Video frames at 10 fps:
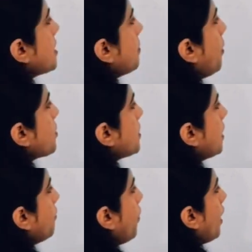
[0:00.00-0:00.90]
is
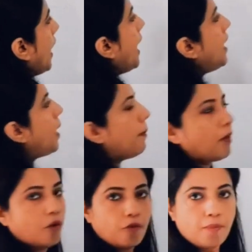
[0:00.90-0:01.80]
deposited for n
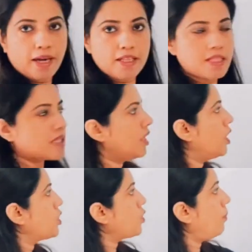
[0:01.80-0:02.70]
number of months.
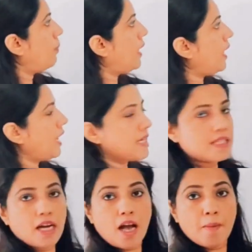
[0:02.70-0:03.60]
So P
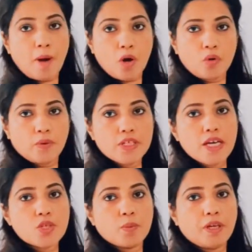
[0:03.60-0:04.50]
is the amount which
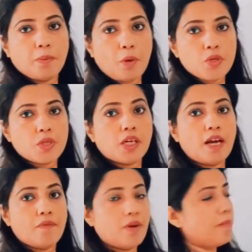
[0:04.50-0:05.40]
has to be deposited
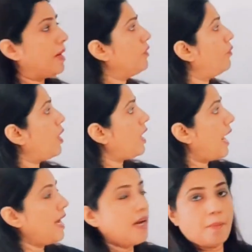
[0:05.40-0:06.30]
every month for
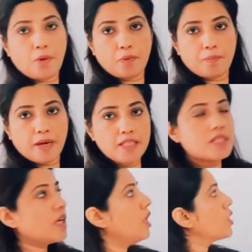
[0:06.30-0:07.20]
n number of months.